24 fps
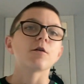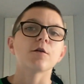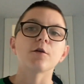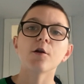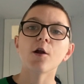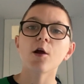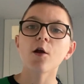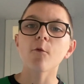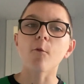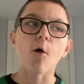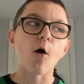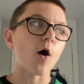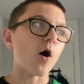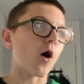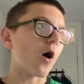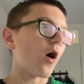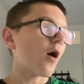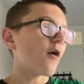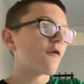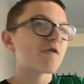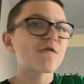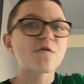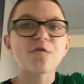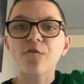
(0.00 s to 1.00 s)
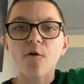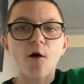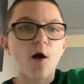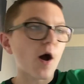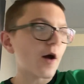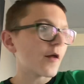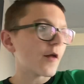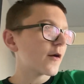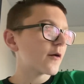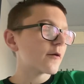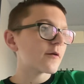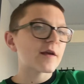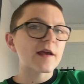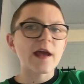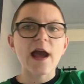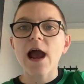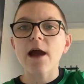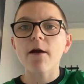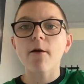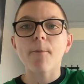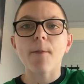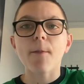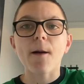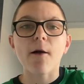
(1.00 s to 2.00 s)
You know what? I don't
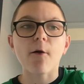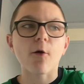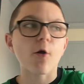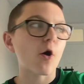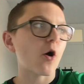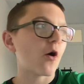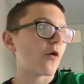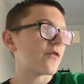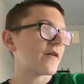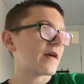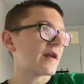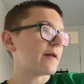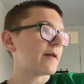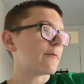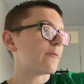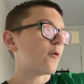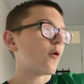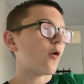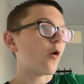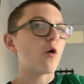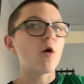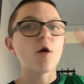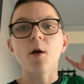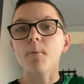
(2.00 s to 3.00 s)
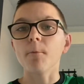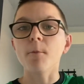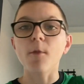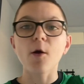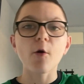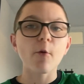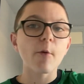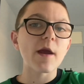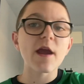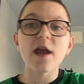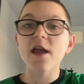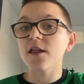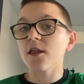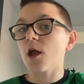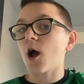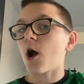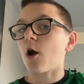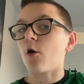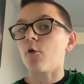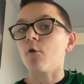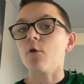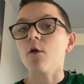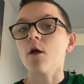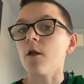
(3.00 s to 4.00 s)
care about Conte anymore.
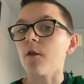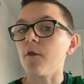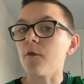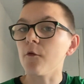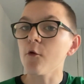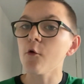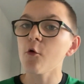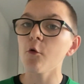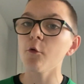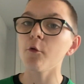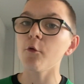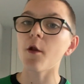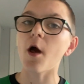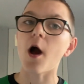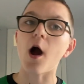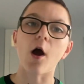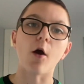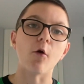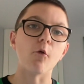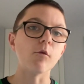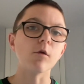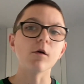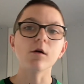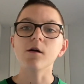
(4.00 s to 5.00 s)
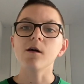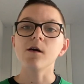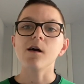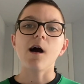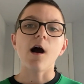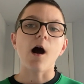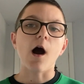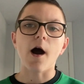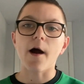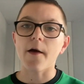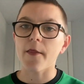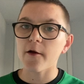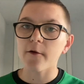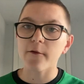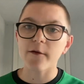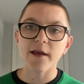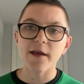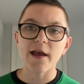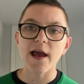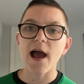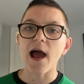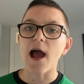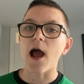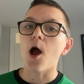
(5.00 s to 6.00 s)
Mourinho, Nuno, I don't
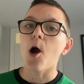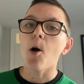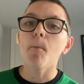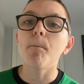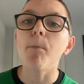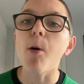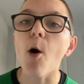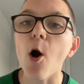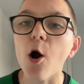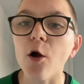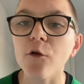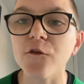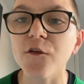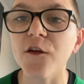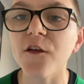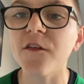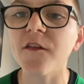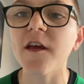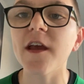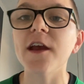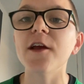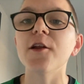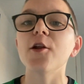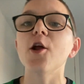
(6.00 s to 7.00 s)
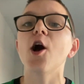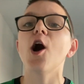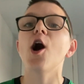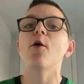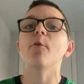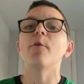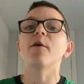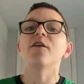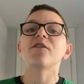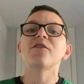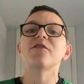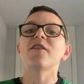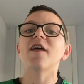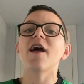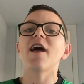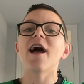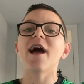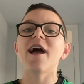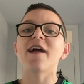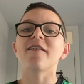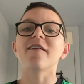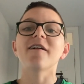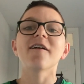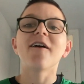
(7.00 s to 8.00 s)
care. Pochettino is
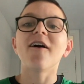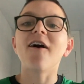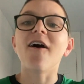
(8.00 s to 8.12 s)
dead.